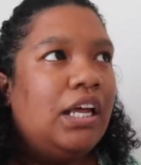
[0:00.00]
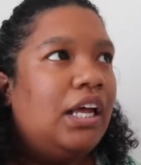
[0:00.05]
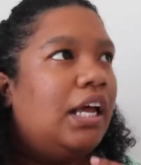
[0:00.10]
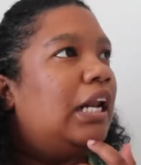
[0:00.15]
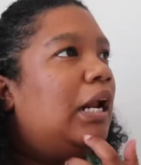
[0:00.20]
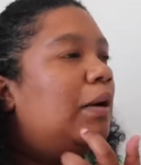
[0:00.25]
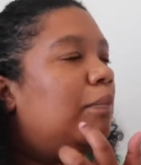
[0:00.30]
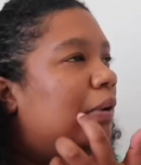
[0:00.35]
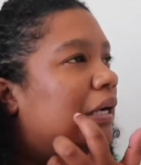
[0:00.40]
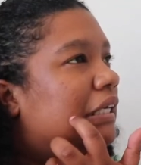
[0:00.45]

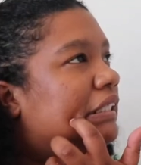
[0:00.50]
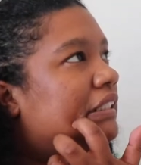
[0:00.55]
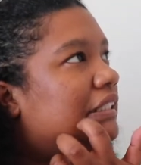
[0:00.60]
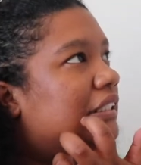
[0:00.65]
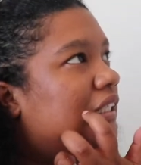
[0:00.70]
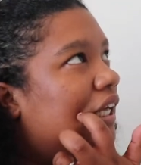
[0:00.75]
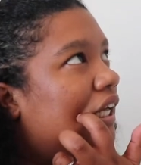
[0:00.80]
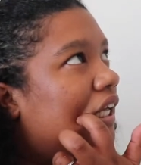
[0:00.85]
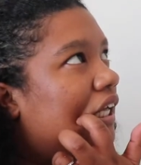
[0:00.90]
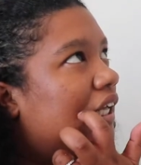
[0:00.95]
And I must
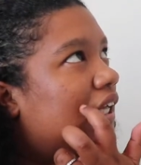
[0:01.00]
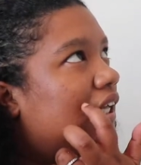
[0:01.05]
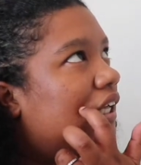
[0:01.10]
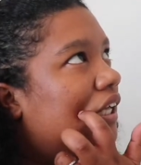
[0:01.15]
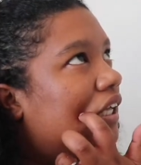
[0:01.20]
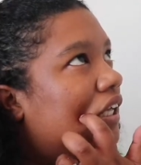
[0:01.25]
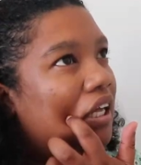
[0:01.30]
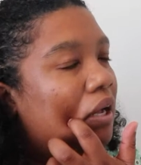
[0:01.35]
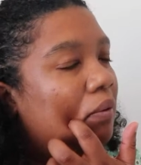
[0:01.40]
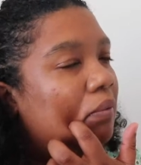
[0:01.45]
say,
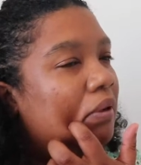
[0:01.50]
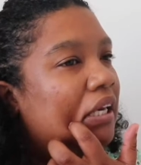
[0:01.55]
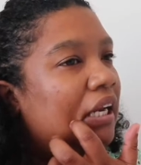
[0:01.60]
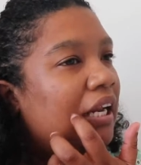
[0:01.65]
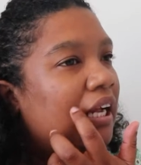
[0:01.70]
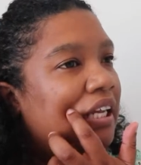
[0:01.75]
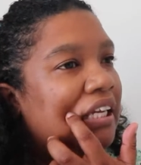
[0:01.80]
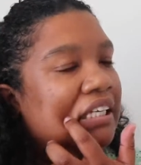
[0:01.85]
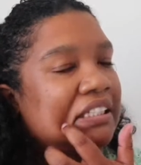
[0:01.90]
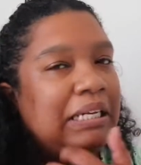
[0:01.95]
I mean,
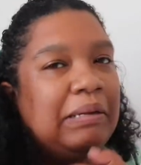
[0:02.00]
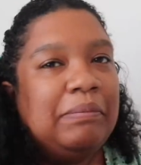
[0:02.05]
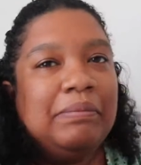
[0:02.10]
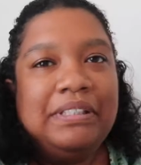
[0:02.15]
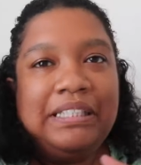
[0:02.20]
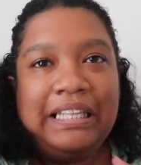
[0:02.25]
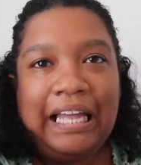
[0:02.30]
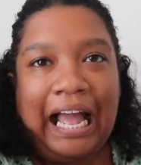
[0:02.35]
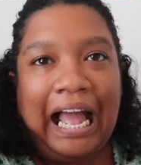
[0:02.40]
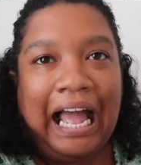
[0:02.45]
yes,
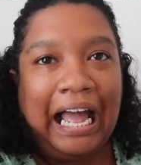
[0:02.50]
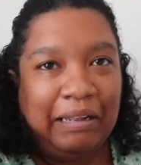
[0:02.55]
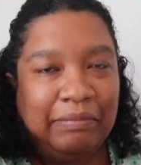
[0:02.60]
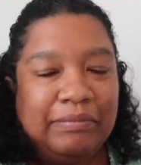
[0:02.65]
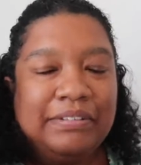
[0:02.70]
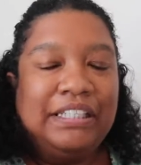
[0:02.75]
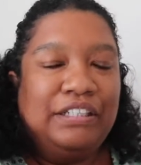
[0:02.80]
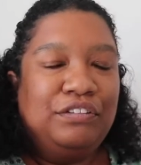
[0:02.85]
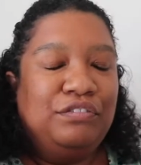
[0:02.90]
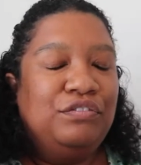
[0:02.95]
I'm
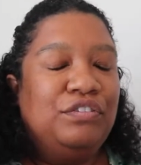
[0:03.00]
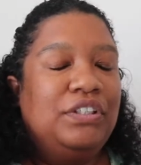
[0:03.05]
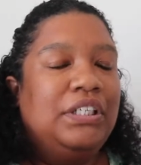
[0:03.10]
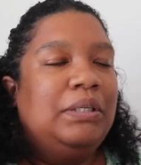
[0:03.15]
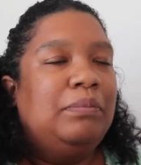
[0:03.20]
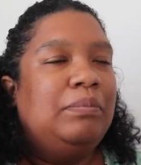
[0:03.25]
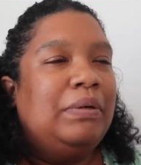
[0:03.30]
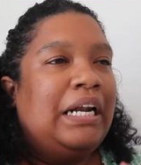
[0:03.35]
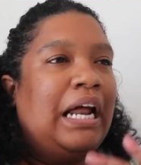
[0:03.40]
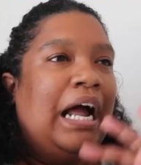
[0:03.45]
debt
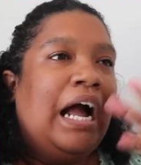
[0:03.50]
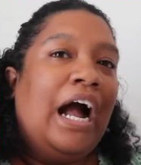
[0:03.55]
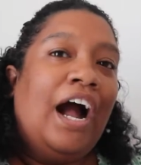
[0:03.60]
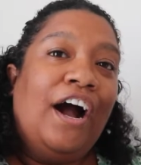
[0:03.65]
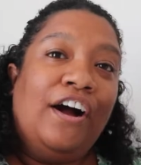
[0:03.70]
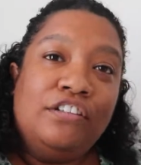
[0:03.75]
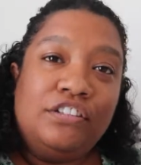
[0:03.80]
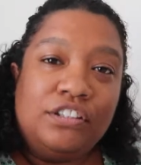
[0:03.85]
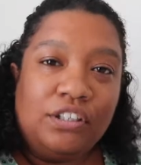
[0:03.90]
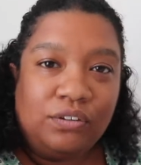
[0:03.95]
free, but our
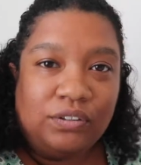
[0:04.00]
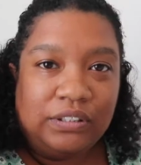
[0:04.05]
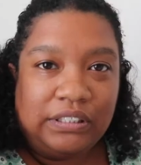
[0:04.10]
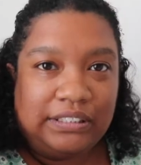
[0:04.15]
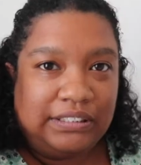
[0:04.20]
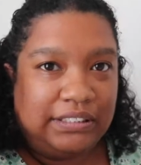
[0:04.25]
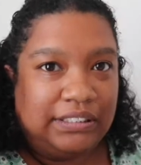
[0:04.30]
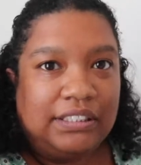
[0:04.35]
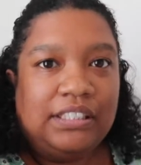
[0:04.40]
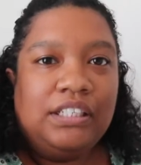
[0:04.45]
household
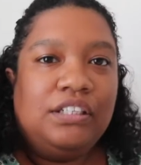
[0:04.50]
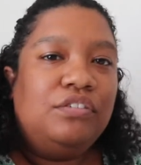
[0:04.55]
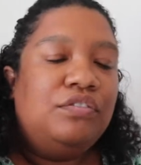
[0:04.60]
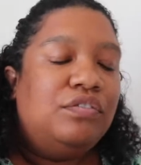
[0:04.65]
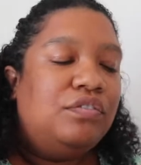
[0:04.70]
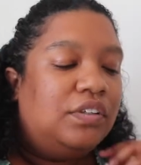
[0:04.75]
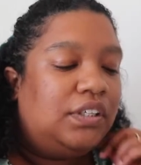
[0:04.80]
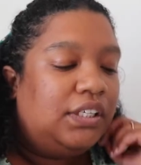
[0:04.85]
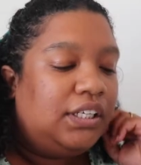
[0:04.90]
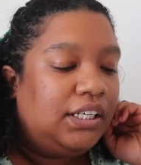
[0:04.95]
isn't debt
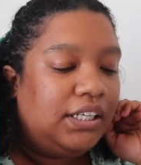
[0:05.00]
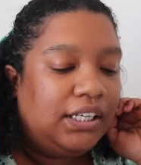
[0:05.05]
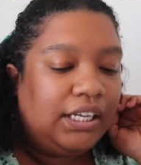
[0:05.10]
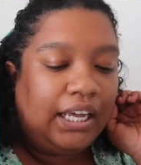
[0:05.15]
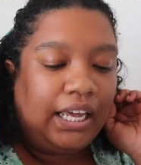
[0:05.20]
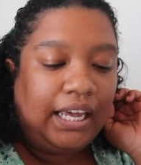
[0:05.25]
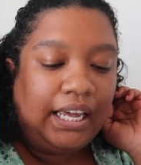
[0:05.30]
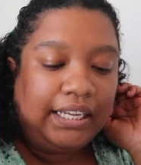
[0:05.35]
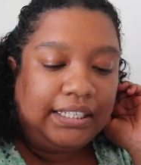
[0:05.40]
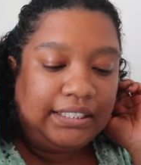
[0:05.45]
free.
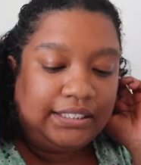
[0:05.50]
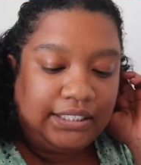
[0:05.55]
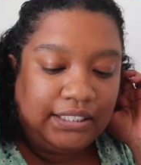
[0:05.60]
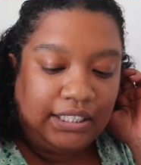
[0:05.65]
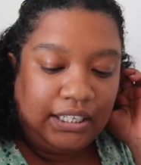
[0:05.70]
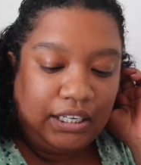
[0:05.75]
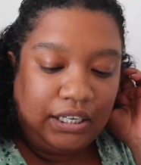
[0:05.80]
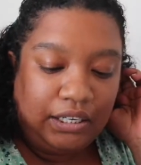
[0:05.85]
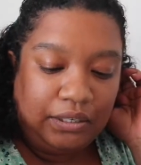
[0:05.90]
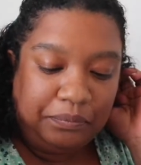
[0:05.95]
And
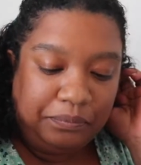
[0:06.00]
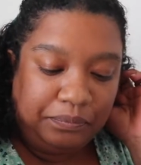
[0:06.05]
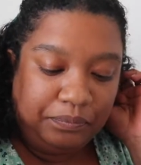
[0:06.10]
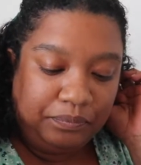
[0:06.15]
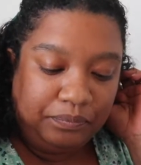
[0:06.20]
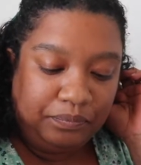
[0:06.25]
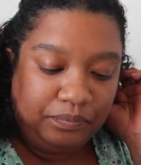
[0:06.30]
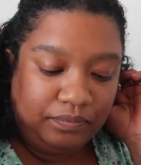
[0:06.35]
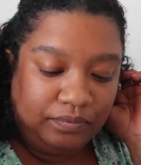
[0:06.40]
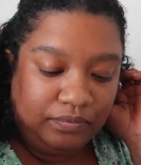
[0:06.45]

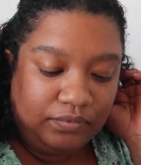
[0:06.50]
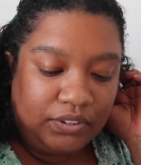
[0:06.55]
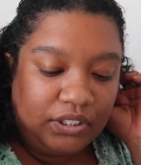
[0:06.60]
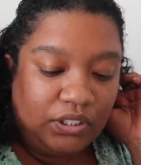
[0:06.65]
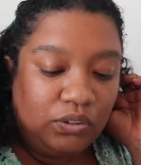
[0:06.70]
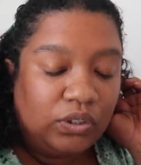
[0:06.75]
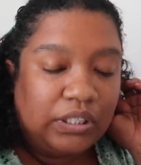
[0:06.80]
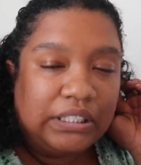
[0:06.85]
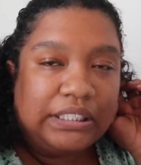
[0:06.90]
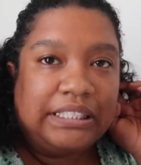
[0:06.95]

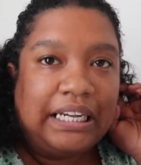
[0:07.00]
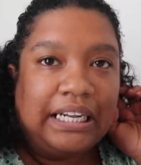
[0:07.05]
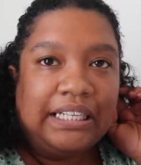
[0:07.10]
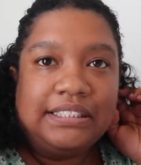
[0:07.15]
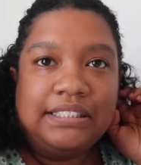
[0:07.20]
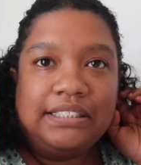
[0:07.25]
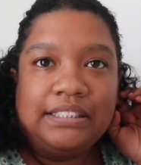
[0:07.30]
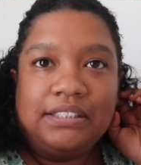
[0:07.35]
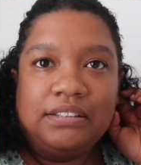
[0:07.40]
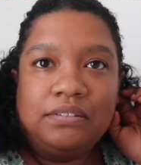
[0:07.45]
look, it
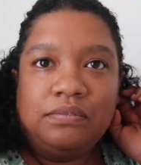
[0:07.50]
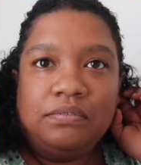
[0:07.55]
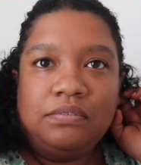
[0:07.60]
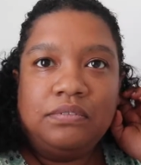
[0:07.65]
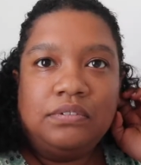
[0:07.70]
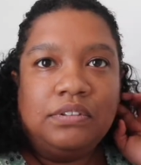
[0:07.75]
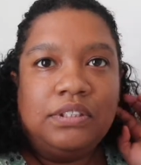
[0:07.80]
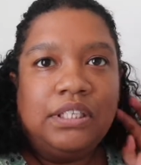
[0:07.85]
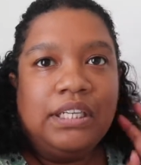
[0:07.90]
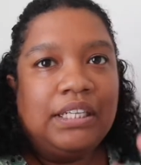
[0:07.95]
does
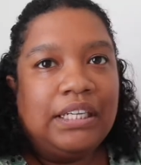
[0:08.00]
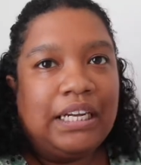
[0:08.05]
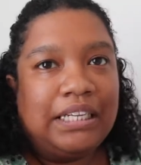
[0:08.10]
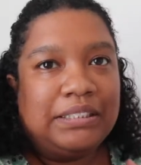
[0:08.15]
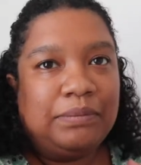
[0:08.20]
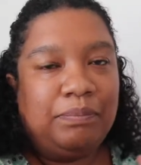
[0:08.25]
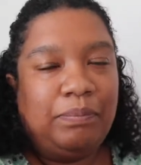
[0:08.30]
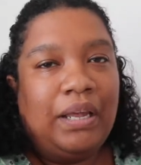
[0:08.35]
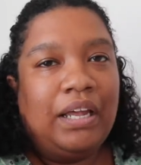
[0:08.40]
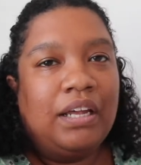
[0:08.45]
kick
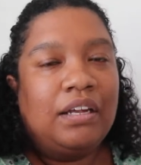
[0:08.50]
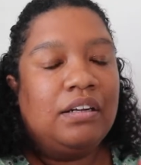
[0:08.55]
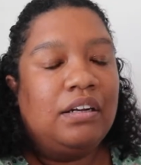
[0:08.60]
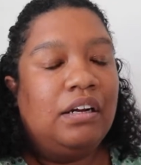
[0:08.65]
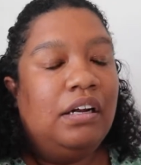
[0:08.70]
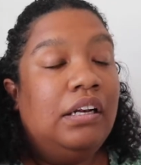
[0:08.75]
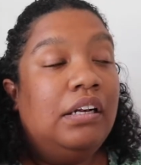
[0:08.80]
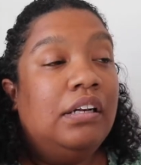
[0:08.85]
us back